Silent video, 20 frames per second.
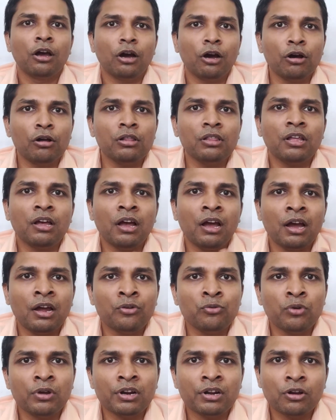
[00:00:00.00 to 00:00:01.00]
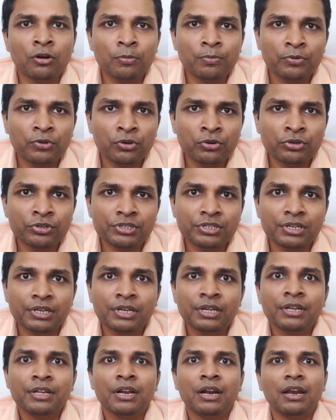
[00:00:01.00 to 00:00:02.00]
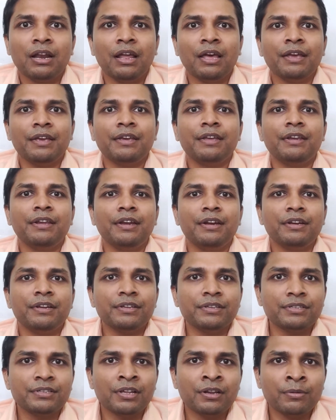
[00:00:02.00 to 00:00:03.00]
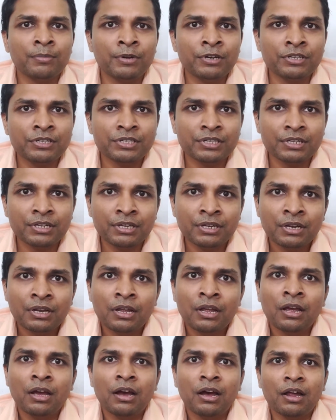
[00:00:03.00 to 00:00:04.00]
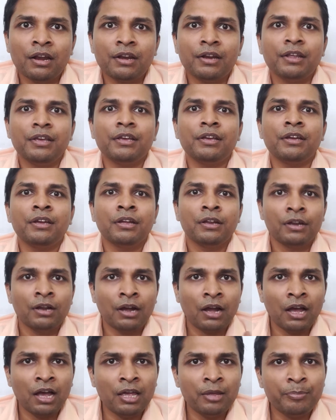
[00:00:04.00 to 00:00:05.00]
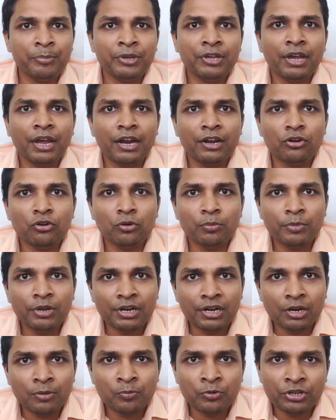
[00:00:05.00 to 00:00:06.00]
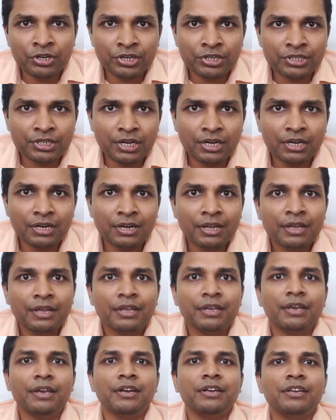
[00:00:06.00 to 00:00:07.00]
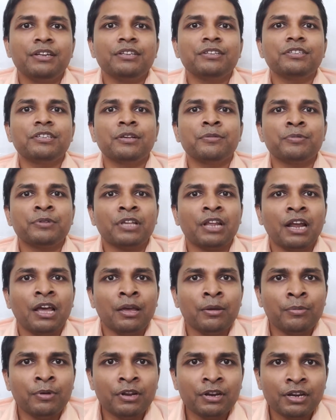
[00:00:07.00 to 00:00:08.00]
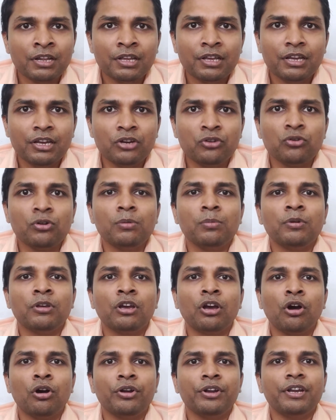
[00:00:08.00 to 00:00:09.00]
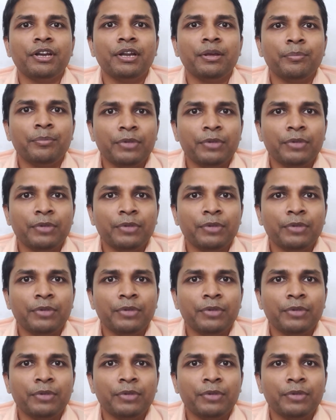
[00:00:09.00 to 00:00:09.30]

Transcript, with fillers: All the hard work of yours like creating servers, earning IP and domain reputation, getting subscriber it will be gone in a